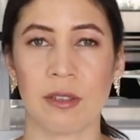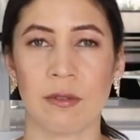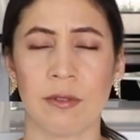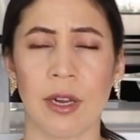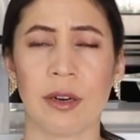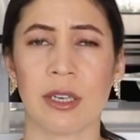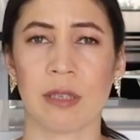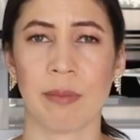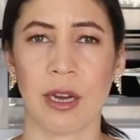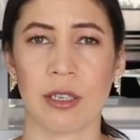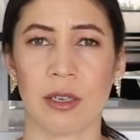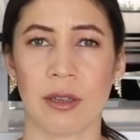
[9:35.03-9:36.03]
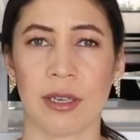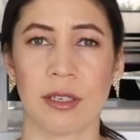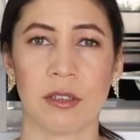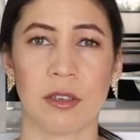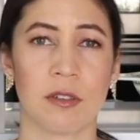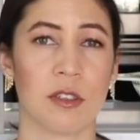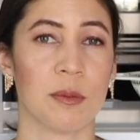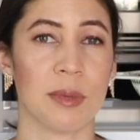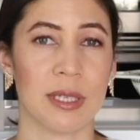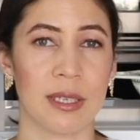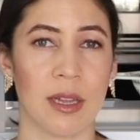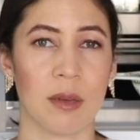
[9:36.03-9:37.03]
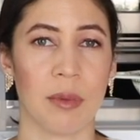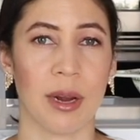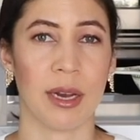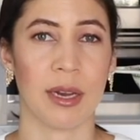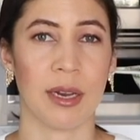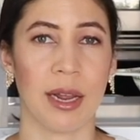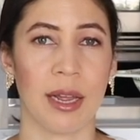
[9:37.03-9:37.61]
very special and deserves to be celebrated,